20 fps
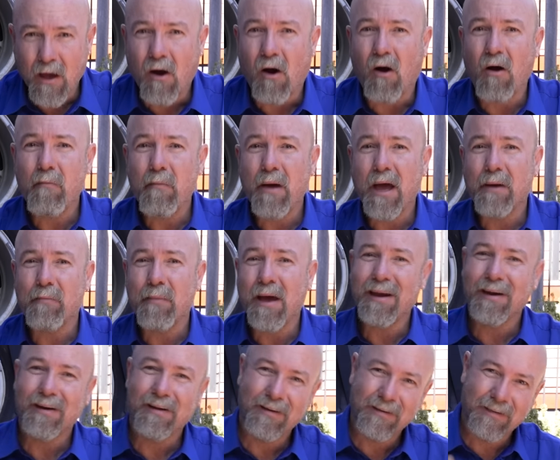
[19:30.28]
I'm
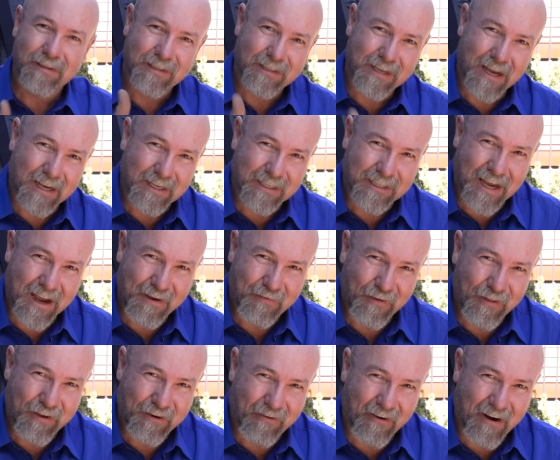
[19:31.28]
MadMatt. Stay safe
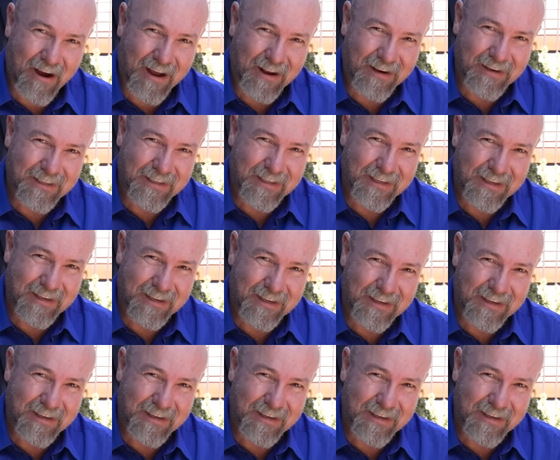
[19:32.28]
on the trails.